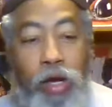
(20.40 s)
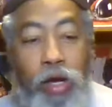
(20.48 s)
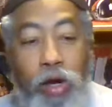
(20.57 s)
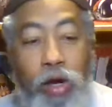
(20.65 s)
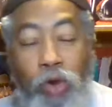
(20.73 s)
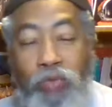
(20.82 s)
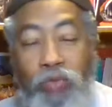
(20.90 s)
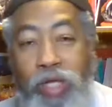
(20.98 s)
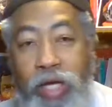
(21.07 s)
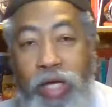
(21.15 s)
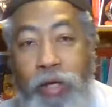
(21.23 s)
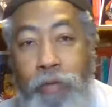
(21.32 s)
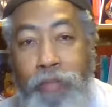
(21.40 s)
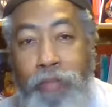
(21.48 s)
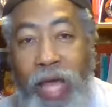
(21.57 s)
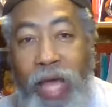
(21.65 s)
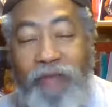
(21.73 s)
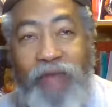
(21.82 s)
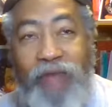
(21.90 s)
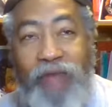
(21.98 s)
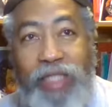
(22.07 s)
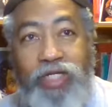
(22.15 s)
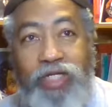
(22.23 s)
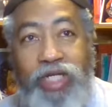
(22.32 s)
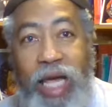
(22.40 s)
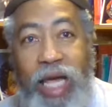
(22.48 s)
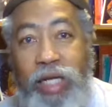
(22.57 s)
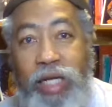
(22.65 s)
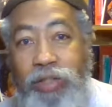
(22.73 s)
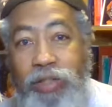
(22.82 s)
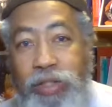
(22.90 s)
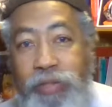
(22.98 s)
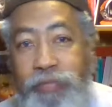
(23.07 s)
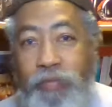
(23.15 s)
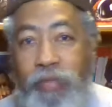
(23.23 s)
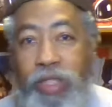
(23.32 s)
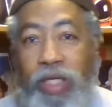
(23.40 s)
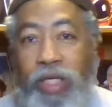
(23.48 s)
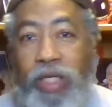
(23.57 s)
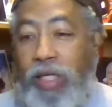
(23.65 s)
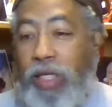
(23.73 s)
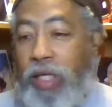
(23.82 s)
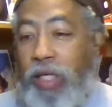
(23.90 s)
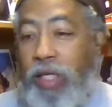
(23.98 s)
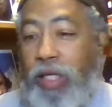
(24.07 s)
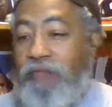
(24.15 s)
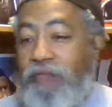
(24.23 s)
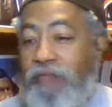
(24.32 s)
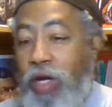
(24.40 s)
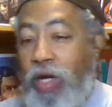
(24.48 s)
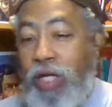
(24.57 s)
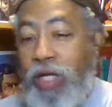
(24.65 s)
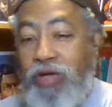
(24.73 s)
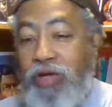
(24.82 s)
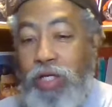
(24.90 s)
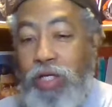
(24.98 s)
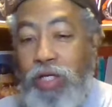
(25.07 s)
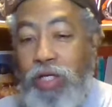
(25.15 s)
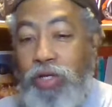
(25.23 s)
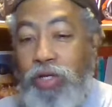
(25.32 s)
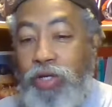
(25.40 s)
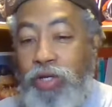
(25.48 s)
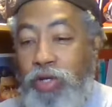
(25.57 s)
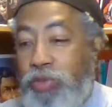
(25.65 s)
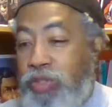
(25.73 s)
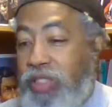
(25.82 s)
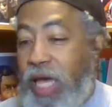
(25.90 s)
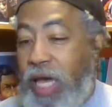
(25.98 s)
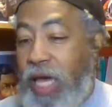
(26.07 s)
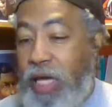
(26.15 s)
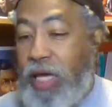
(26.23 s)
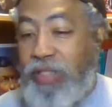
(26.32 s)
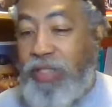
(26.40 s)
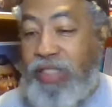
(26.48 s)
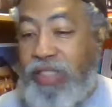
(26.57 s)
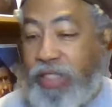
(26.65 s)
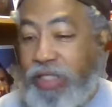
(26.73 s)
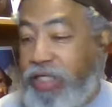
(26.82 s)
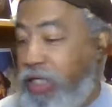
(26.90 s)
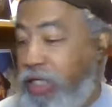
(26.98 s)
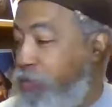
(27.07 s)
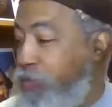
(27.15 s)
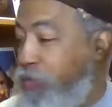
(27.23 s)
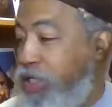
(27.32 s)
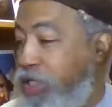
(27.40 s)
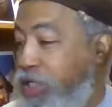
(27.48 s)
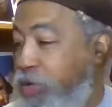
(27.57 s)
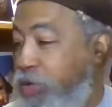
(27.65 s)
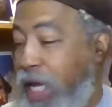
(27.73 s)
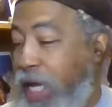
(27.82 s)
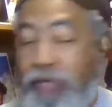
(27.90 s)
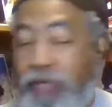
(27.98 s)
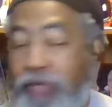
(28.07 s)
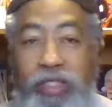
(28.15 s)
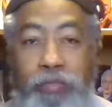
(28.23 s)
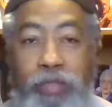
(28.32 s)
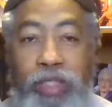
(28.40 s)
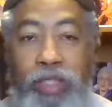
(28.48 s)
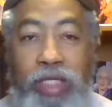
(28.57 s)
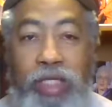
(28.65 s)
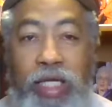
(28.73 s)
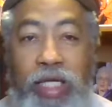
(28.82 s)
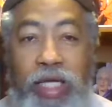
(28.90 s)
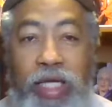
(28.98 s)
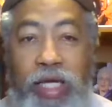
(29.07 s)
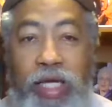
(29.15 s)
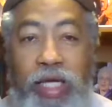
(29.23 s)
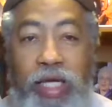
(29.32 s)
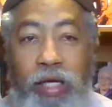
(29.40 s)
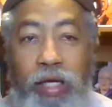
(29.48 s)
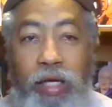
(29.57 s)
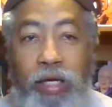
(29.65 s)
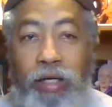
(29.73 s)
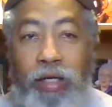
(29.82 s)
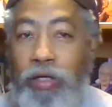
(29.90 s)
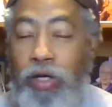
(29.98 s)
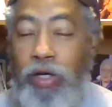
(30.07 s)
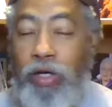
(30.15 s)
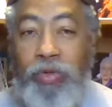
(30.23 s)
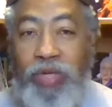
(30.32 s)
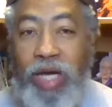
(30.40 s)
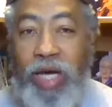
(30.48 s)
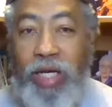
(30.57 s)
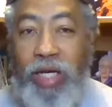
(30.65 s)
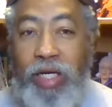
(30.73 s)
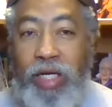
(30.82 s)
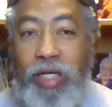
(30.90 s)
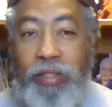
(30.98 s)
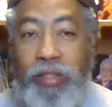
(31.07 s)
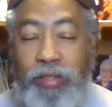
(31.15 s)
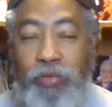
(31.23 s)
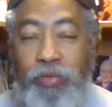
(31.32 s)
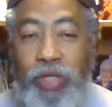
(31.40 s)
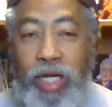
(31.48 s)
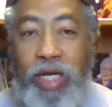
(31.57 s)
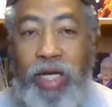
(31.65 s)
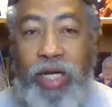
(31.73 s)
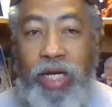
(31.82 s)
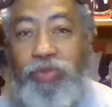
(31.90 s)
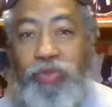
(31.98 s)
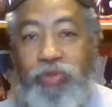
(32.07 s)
over the Black Facts channel for another noontime session. And we do have some, we've got a live stream.